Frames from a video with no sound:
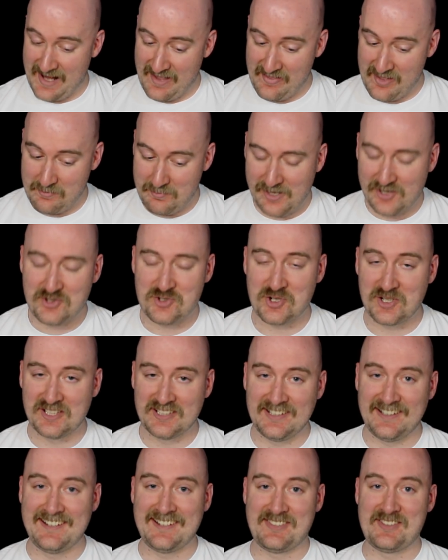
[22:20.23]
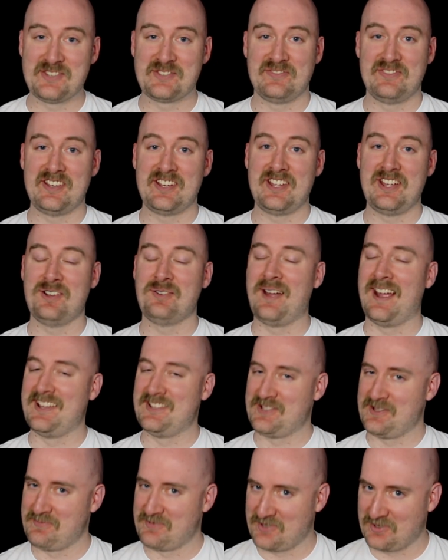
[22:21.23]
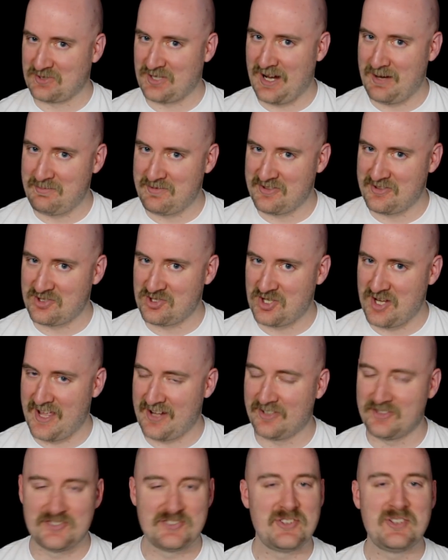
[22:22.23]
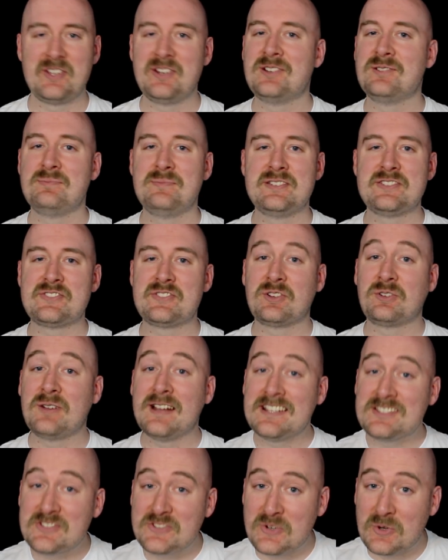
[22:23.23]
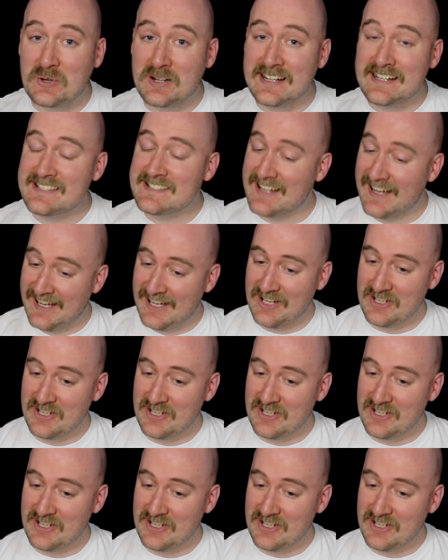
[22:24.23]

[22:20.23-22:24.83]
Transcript: and then make sure you like this video and subscribe to the channel so you don't miss the great stories